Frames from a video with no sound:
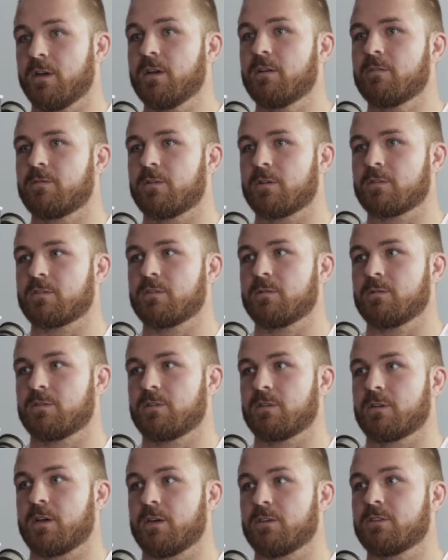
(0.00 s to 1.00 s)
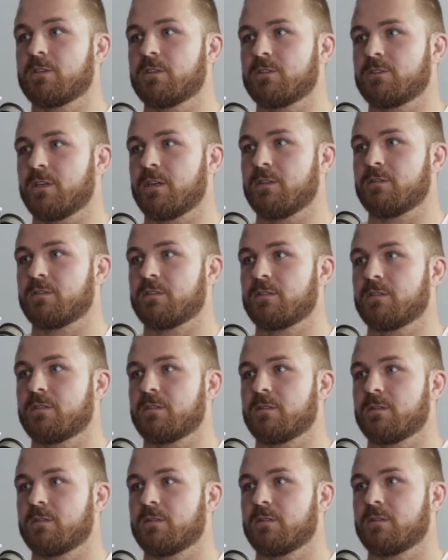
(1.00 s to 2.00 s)
Ian Foster was the coach of the Chiefs
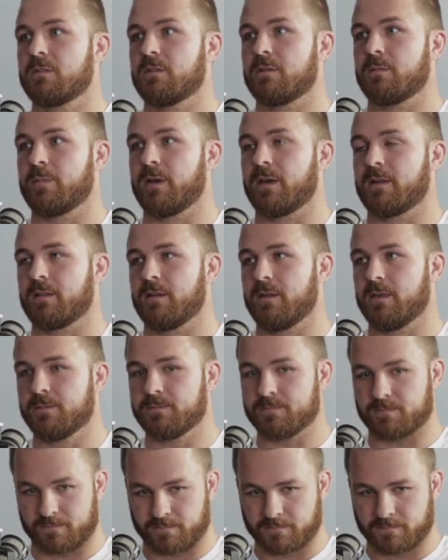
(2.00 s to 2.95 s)
back then,